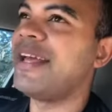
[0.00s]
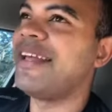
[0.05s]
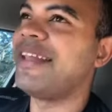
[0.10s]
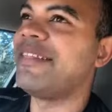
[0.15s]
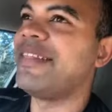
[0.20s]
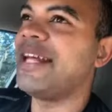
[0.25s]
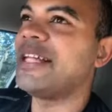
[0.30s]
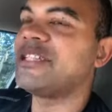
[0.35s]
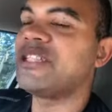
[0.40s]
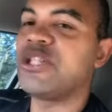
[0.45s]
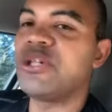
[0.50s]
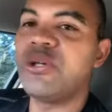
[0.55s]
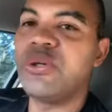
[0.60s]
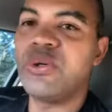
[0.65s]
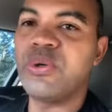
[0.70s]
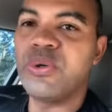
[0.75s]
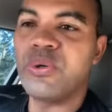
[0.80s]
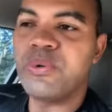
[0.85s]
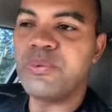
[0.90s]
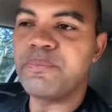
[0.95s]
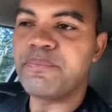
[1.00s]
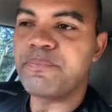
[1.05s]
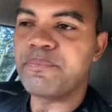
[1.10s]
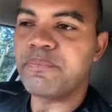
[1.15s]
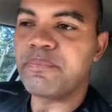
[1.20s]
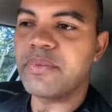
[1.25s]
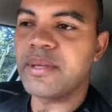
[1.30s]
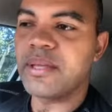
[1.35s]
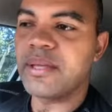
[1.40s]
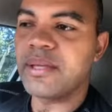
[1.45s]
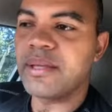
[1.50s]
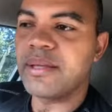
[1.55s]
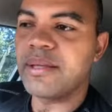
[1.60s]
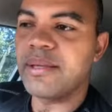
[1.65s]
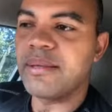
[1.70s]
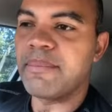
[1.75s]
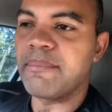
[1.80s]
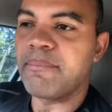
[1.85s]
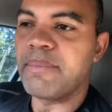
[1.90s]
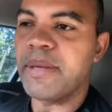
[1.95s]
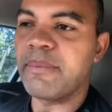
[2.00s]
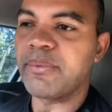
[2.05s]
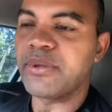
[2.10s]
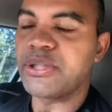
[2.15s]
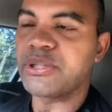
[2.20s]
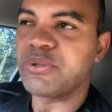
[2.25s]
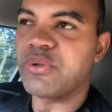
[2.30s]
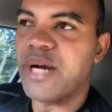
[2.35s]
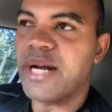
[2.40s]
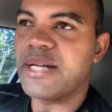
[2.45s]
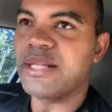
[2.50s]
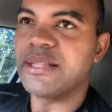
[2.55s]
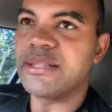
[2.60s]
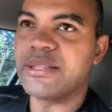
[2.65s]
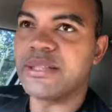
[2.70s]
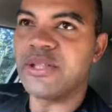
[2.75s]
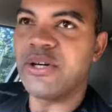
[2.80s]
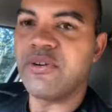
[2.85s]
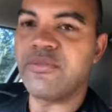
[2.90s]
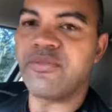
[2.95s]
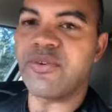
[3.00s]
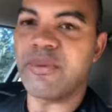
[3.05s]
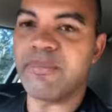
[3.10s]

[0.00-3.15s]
that's who people are trying to go for.